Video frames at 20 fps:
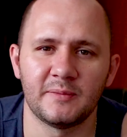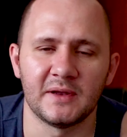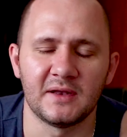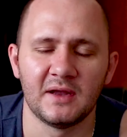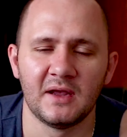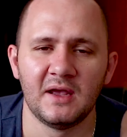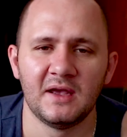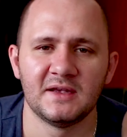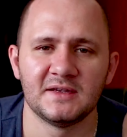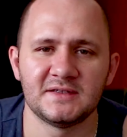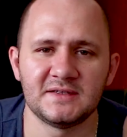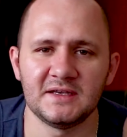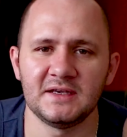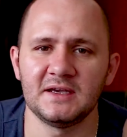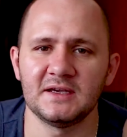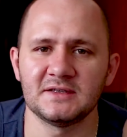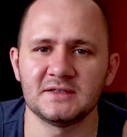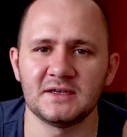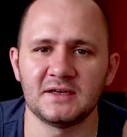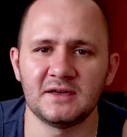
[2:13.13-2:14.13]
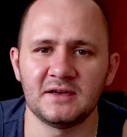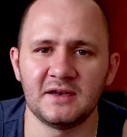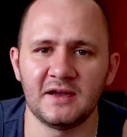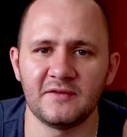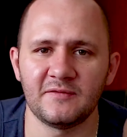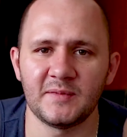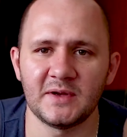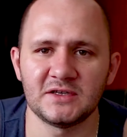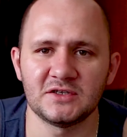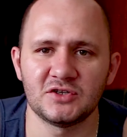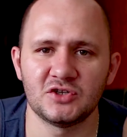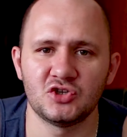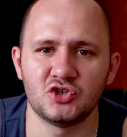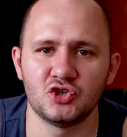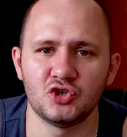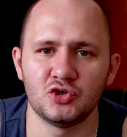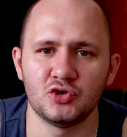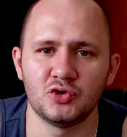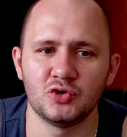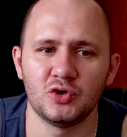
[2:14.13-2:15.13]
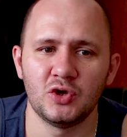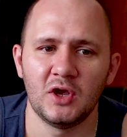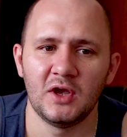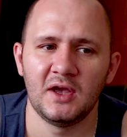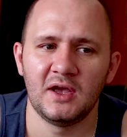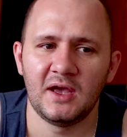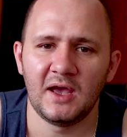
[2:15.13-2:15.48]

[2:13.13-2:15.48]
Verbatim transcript: but seeing as I didn't have much to do